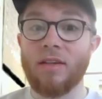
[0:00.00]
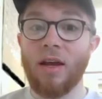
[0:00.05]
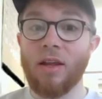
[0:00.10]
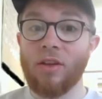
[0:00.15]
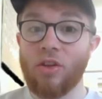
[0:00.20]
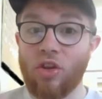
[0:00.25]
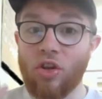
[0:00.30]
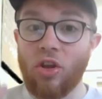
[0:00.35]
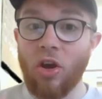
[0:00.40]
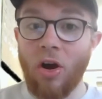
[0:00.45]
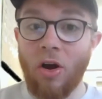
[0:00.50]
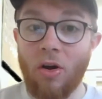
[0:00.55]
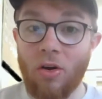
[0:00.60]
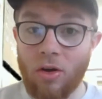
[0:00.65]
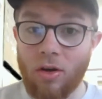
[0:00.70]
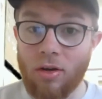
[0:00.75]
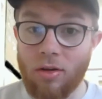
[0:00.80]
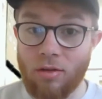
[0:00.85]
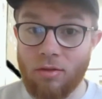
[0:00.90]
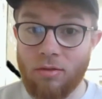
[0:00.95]
A
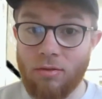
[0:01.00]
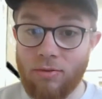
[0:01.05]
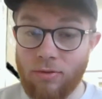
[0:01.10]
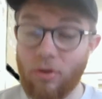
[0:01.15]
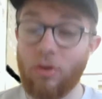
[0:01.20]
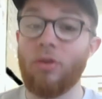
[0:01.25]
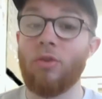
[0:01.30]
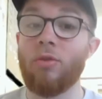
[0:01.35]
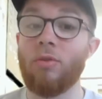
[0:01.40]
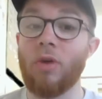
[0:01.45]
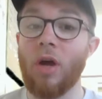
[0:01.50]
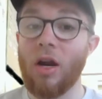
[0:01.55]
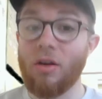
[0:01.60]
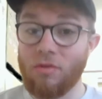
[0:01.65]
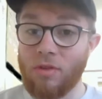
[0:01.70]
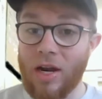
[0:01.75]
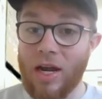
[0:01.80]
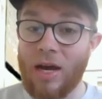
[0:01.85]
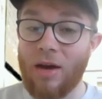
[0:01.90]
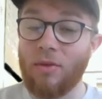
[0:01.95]
dog flew
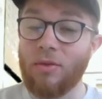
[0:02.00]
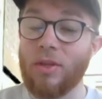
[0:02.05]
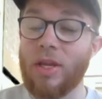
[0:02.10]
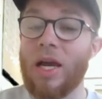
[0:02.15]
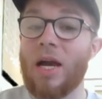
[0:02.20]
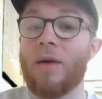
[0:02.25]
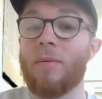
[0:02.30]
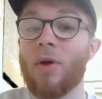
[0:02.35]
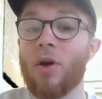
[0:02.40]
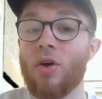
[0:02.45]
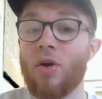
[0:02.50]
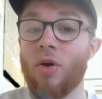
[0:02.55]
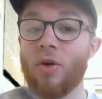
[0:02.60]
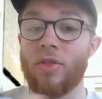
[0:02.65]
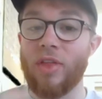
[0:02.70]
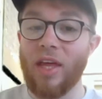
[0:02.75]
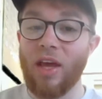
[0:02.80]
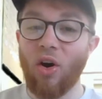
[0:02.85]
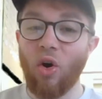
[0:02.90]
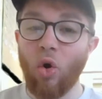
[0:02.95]
around our
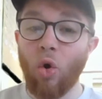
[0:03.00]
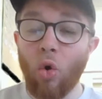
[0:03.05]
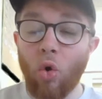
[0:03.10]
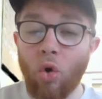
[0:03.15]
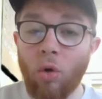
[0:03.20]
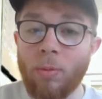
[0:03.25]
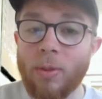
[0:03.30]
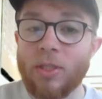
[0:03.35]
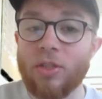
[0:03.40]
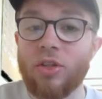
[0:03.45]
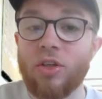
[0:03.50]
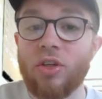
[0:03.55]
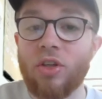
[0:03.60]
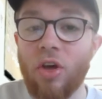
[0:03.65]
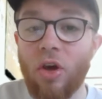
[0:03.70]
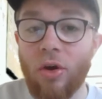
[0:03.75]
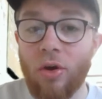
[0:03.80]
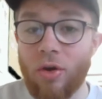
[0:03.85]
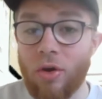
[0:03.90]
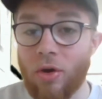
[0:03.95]
Earth. It orbited
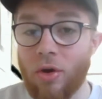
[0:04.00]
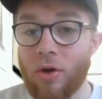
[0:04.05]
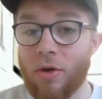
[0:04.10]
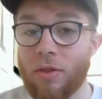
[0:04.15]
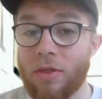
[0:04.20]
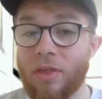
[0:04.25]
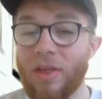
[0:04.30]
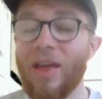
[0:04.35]
Earth.